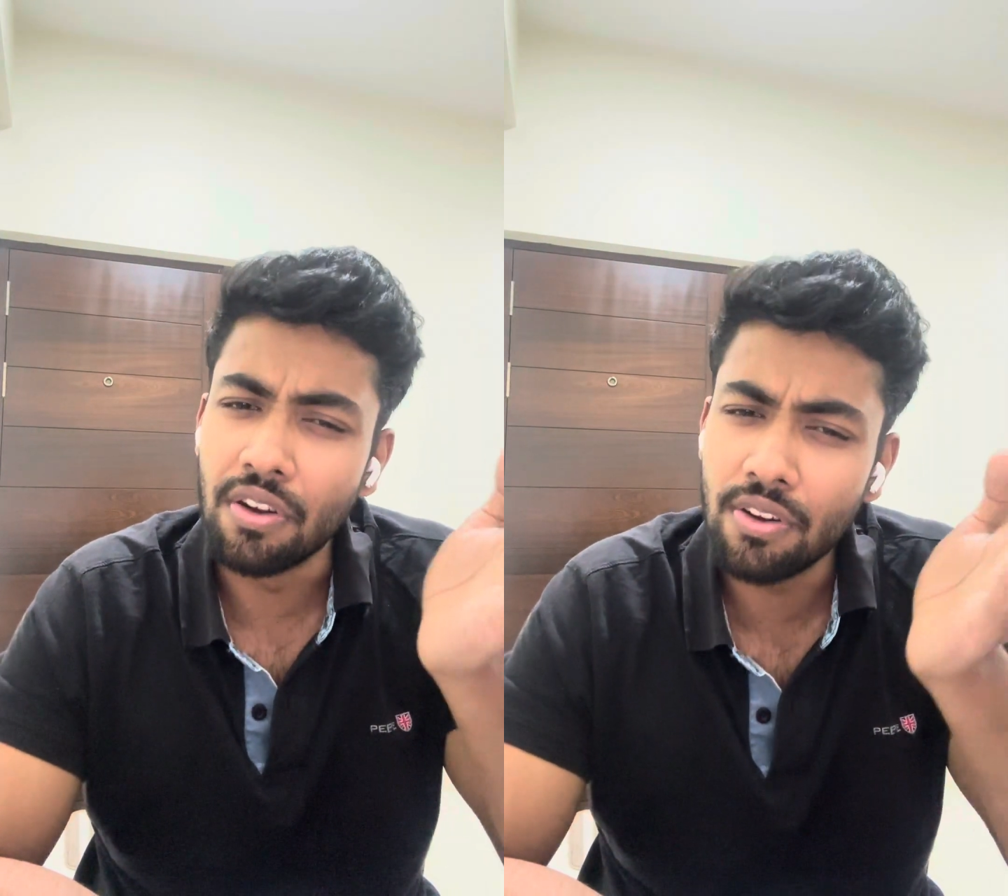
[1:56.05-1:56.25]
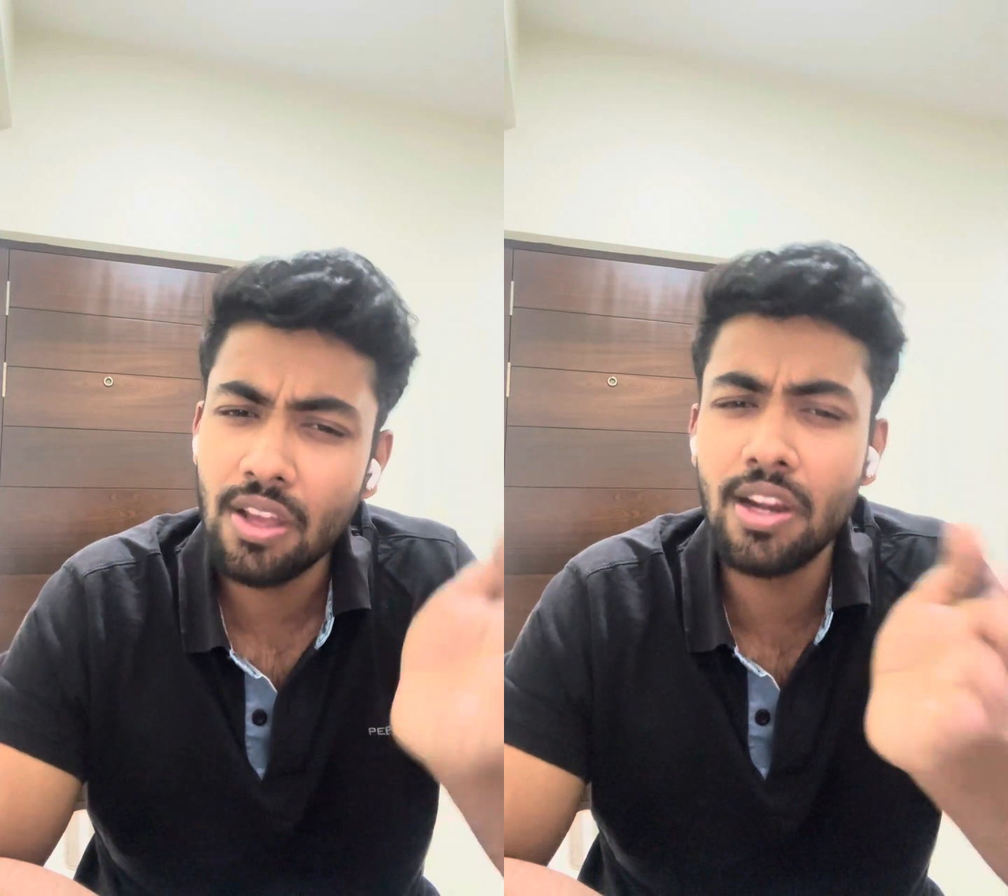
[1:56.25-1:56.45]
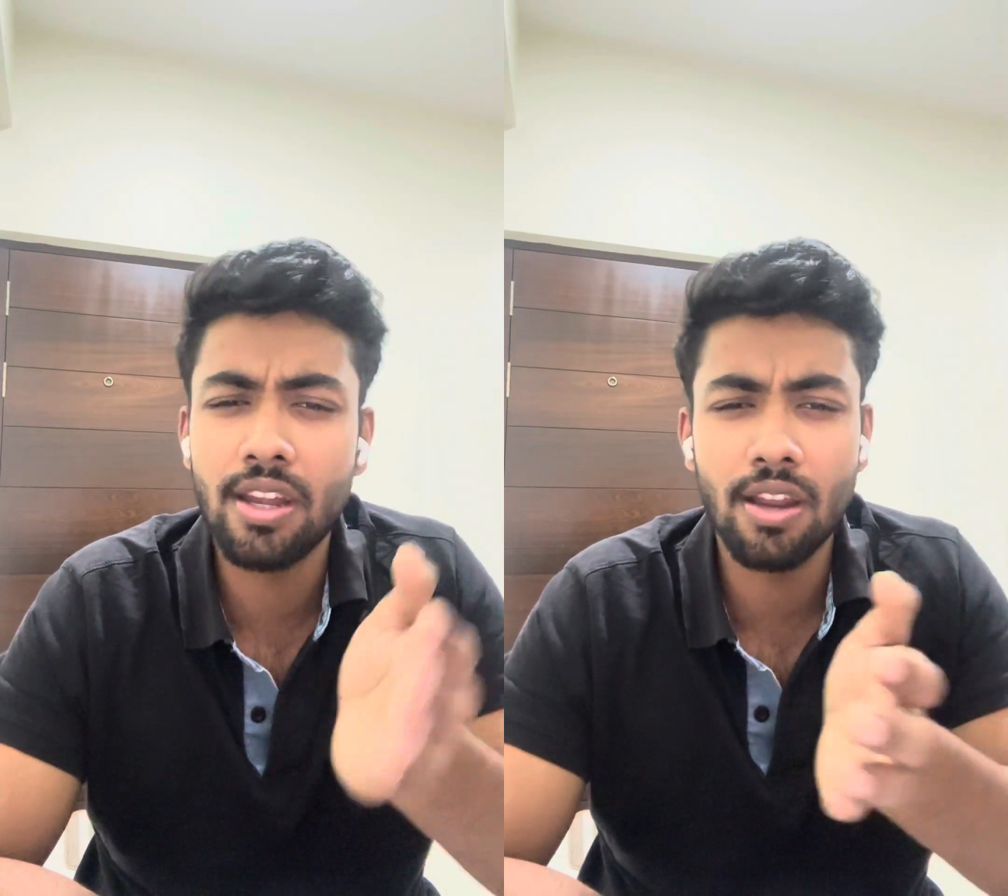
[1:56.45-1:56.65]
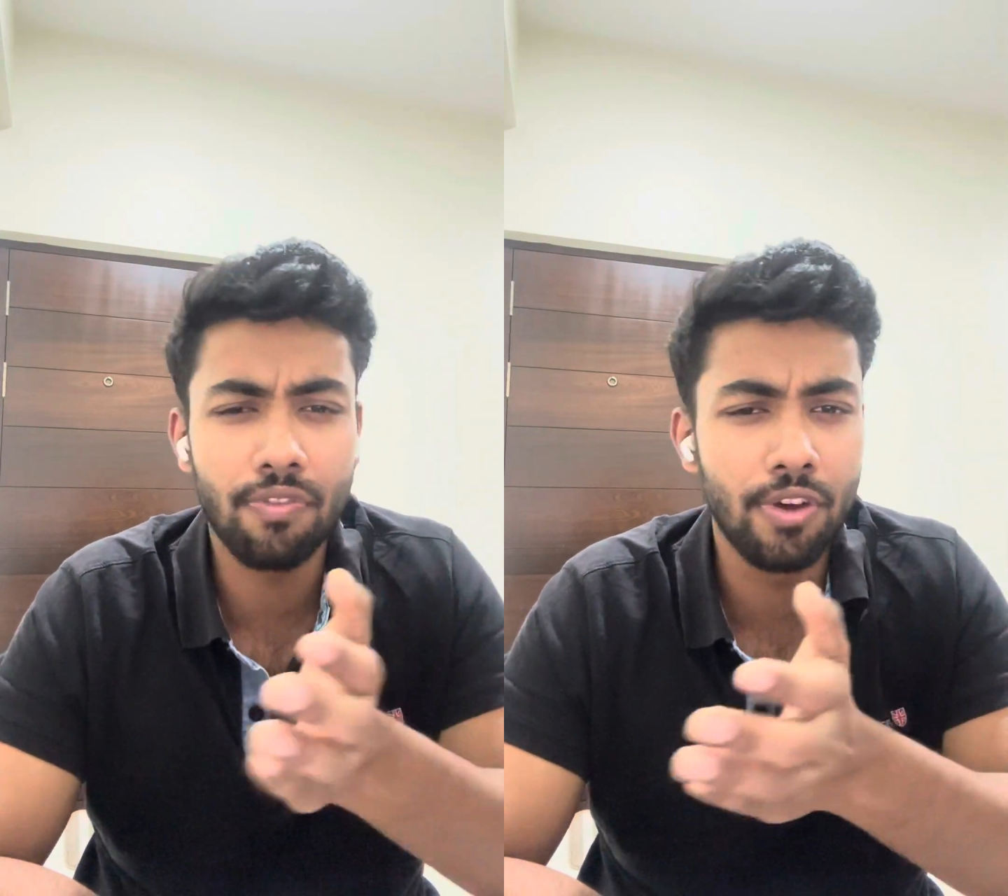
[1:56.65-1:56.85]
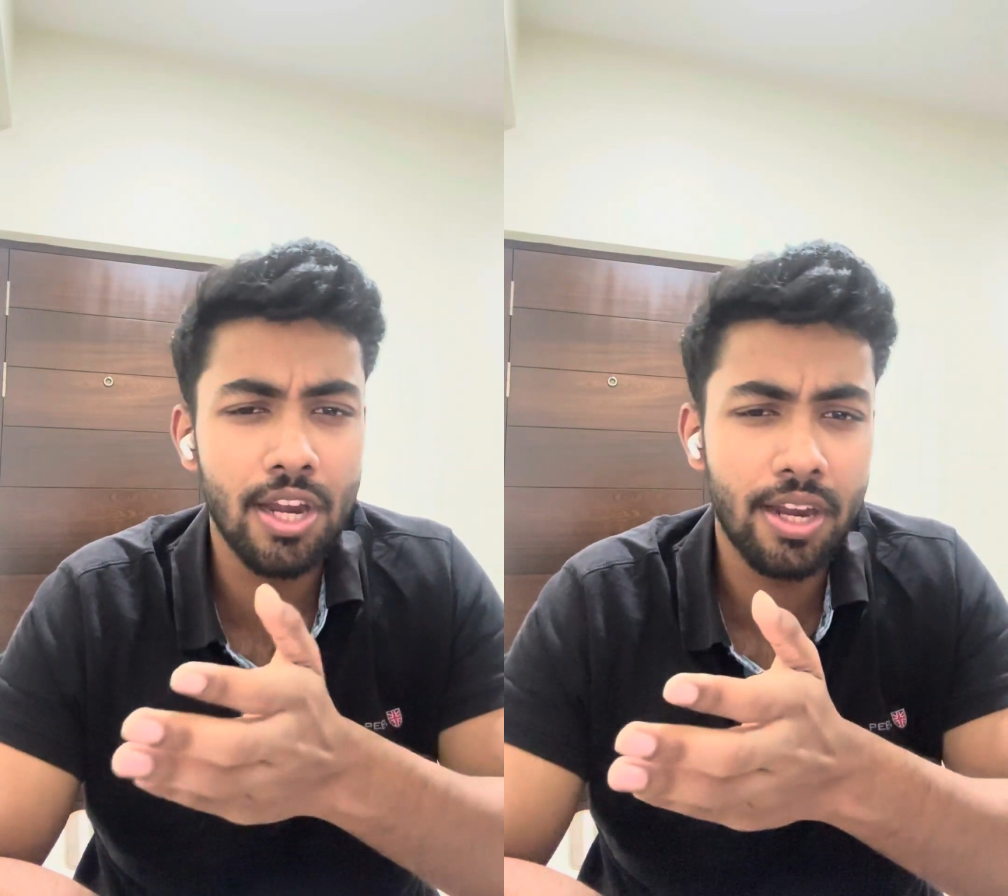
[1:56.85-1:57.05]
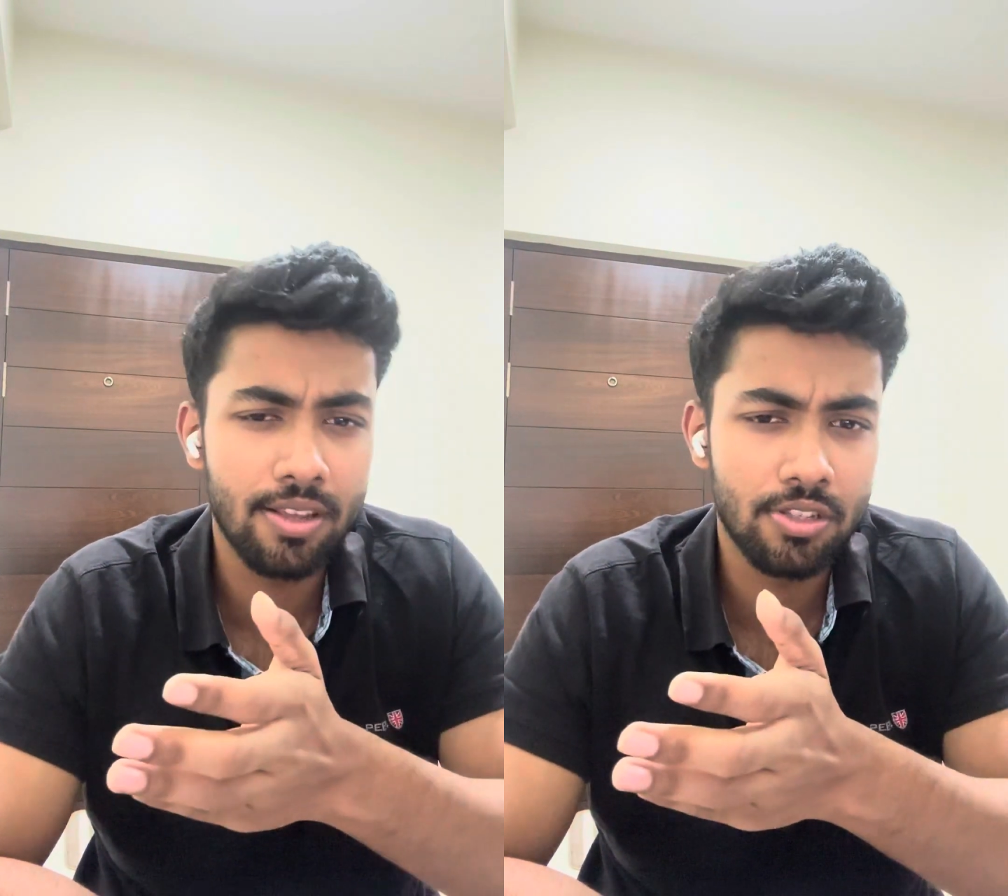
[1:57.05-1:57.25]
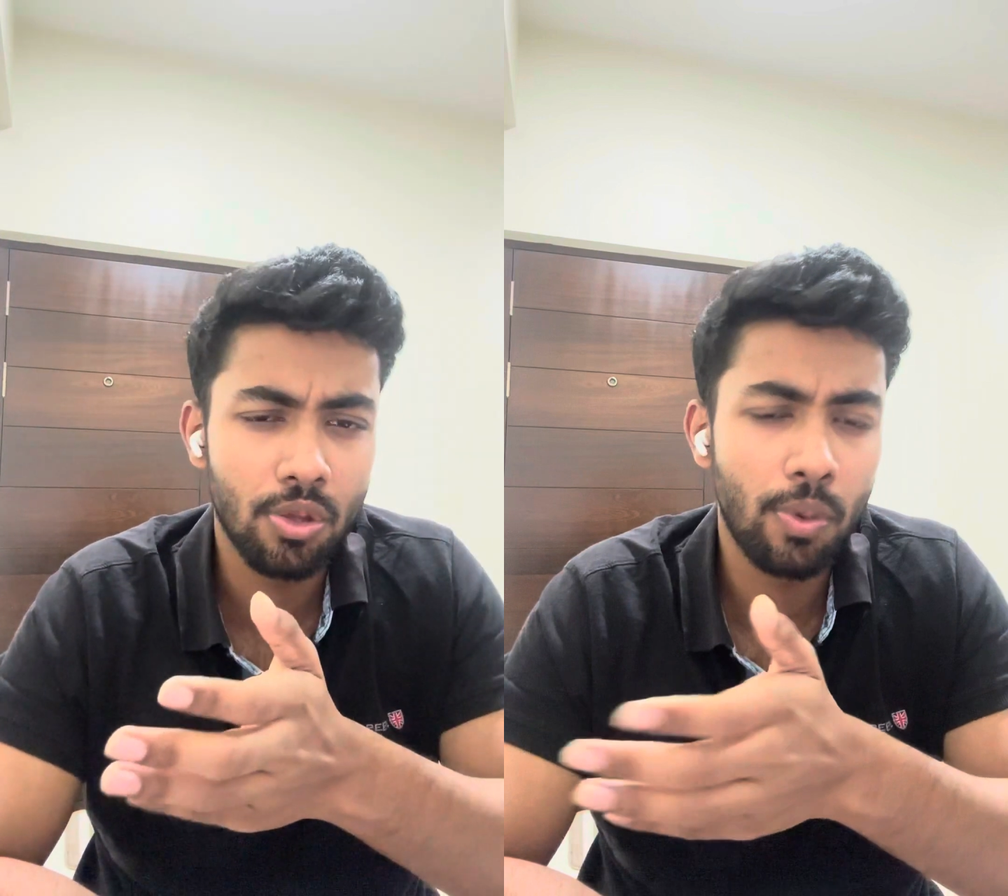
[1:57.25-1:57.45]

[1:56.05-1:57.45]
really tough early days